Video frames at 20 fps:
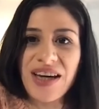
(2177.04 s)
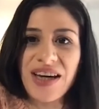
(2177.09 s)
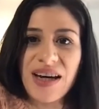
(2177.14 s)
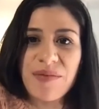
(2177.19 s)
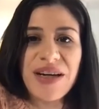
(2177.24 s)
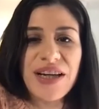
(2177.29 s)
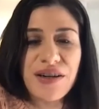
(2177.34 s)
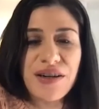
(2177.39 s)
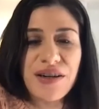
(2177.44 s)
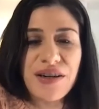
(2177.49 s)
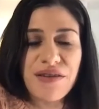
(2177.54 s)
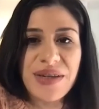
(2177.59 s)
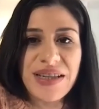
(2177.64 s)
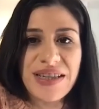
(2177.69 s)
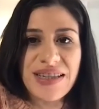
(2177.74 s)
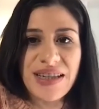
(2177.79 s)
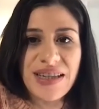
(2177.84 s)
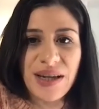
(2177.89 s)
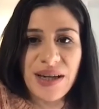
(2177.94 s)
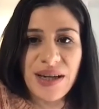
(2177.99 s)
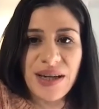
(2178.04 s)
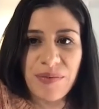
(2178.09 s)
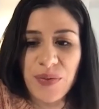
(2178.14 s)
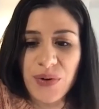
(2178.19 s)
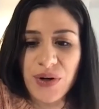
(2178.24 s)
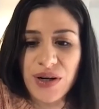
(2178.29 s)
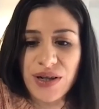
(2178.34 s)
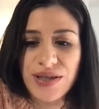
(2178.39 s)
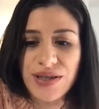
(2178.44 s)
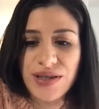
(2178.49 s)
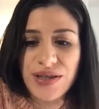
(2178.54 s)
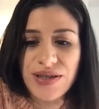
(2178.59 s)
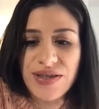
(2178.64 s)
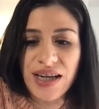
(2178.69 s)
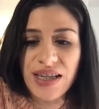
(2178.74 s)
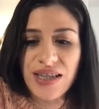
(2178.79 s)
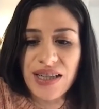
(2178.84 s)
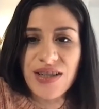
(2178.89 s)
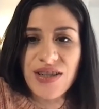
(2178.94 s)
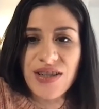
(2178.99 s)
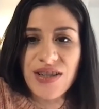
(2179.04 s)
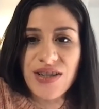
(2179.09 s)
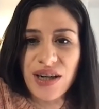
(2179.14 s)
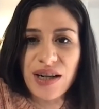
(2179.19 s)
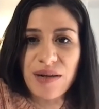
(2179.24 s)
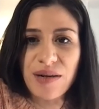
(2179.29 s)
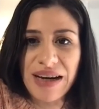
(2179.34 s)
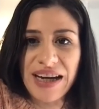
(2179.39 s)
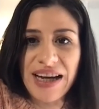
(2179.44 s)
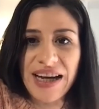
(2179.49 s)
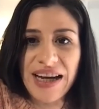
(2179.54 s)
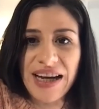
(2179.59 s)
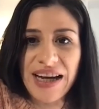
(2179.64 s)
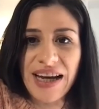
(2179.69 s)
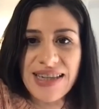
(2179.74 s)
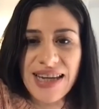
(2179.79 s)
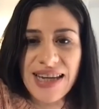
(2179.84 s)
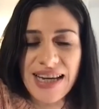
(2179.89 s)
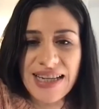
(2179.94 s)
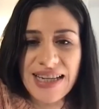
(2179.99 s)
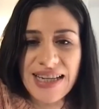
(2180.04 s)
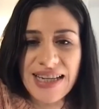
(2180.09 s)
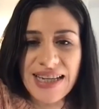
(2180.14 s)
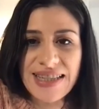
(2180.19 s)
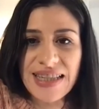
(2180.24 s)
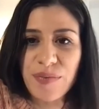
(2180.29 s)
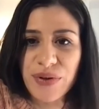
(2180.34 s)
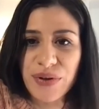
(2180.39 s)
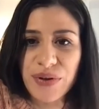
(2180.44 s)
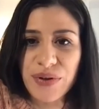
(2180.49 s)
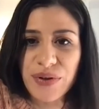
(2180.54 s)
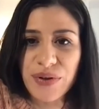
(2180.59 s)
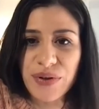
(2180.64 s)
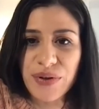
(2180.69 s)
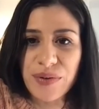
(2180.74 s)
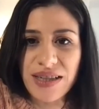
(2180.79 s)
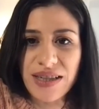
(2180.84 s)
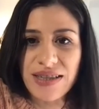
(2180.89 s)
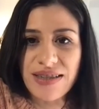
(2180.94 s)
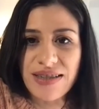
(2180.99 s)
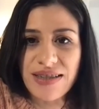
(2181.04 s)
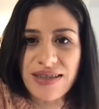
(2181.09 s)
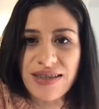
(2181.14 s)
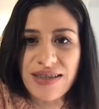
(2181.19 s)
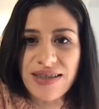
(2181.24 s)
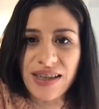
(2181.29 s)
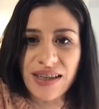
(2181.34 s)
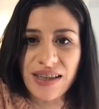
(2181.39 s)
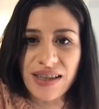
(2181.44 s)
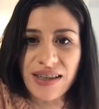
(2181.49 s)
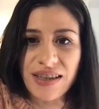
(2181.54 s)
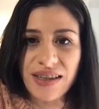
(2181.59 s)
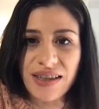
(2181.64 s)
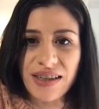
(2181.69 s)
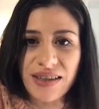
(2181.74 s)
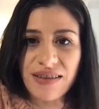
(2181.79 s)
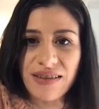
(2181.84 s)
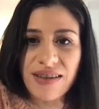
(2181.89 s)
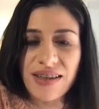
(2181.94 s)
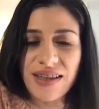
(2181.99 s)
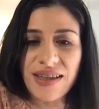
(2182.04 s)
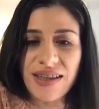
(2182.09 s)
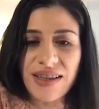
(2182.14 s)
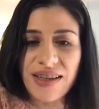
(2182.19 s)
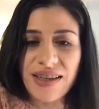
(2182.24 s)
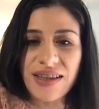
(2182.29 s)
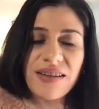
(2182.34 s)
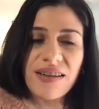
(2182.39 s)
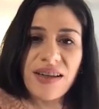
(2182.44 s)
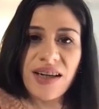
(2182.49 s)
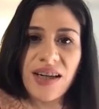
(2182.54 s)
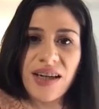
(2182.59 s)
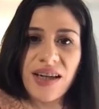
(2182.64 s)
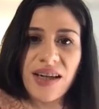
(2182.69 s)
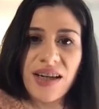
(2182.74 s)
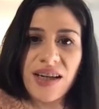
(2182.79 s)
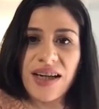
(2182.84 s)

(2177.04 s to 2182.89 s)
that my interviewees tell me was started by Ellis Hayslip, who was the